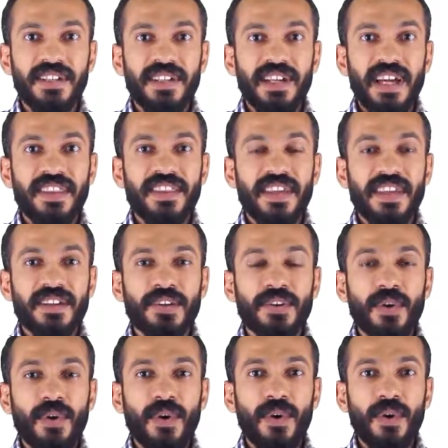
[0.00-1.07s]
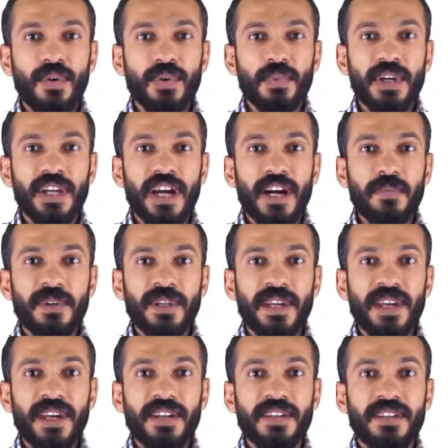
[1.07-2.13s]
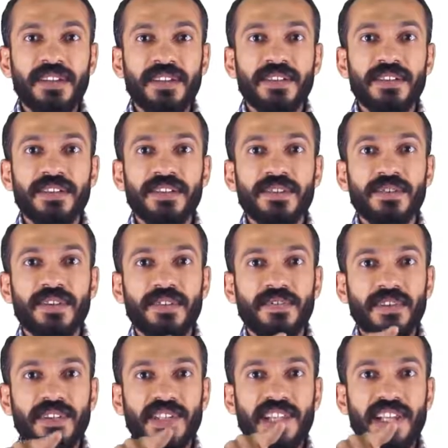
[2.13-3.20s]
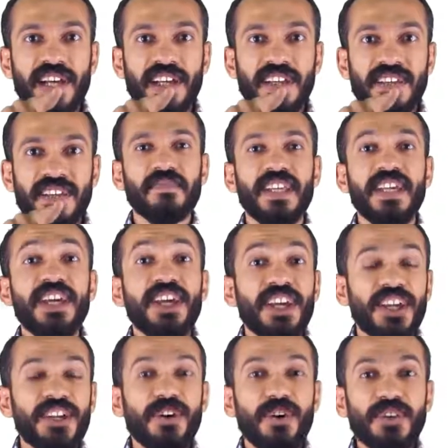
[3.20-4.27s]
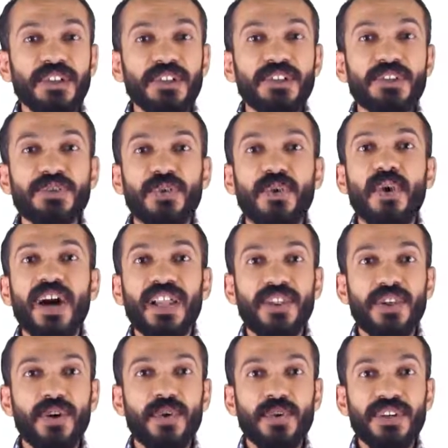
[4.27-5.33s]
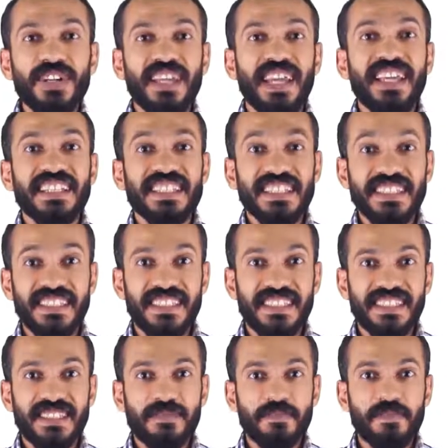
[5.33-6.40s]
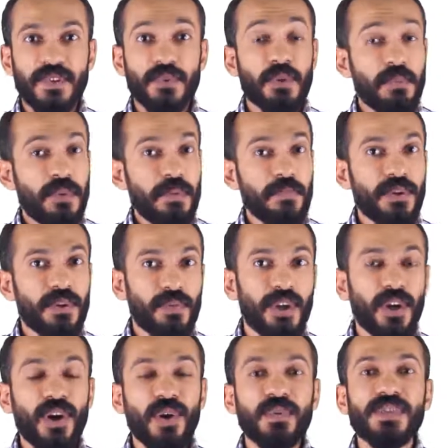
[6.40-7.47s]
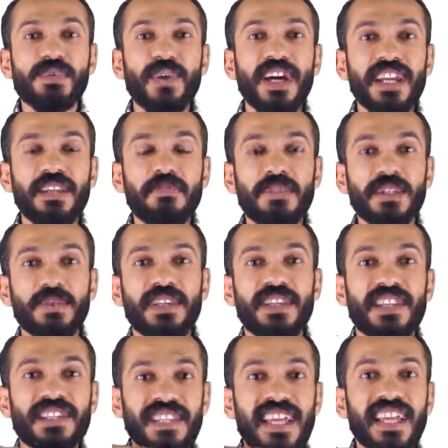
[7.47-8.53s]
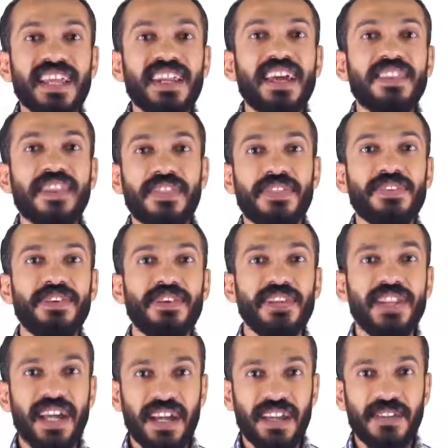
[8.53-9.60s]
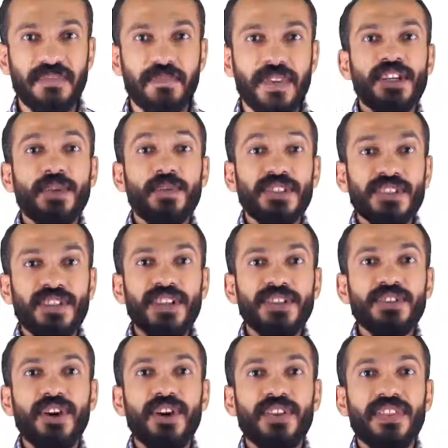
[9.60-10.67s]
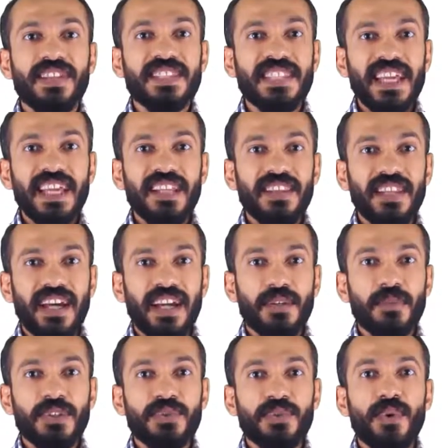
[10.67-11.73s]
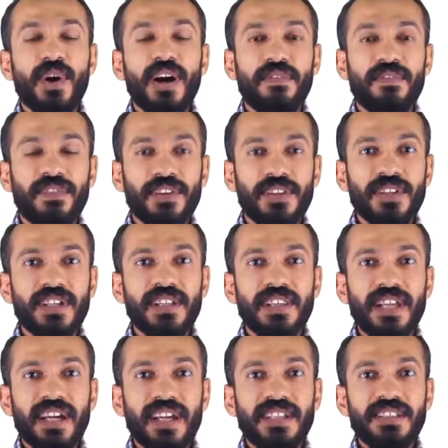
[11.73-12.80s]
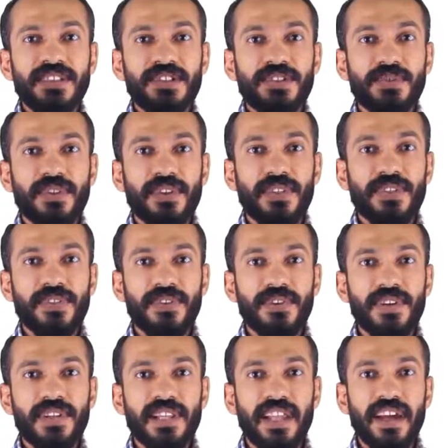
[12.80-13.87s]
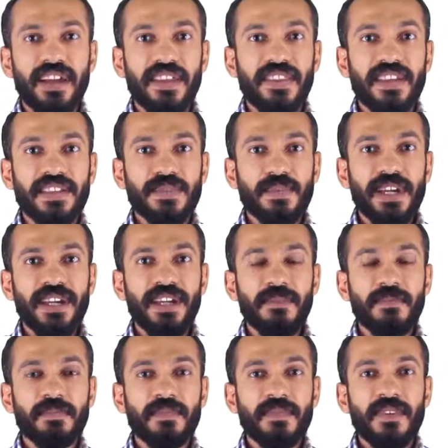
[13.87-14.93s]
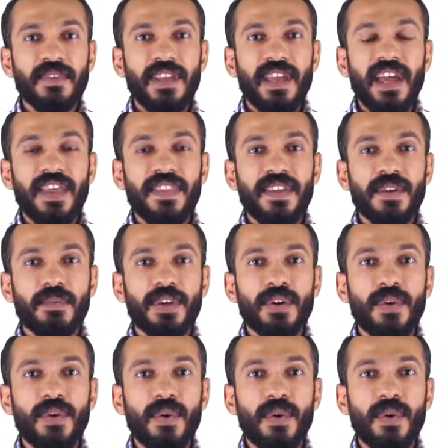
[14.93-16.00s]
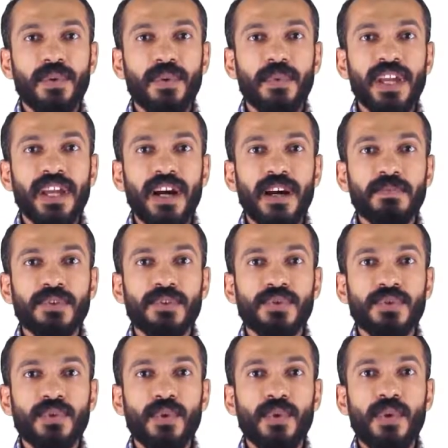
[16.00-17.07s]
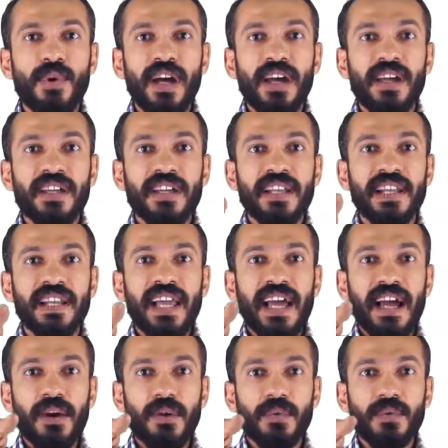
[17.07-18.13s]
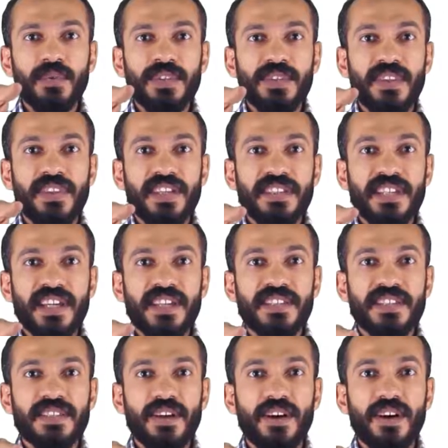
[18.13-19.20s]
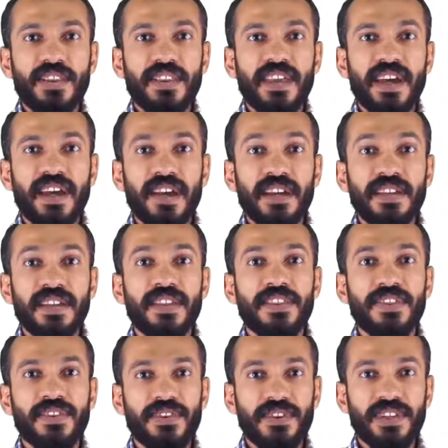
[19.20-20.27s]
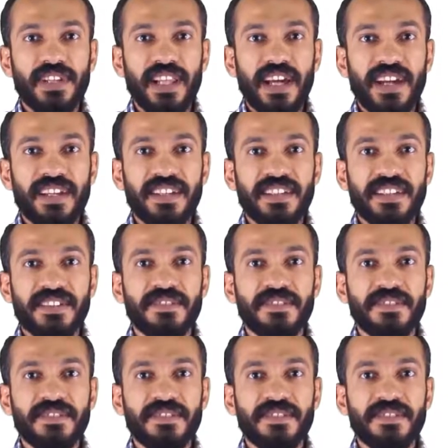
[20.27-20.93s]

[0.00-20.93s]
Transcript: And then go all the way up again to the first line. In order to draw a lowercase remember, we always write it between the second and the third line. We start on the second line. We draw a vertical line to the third line this way. And then we go all the way up to draw a cloud that ends on the third line.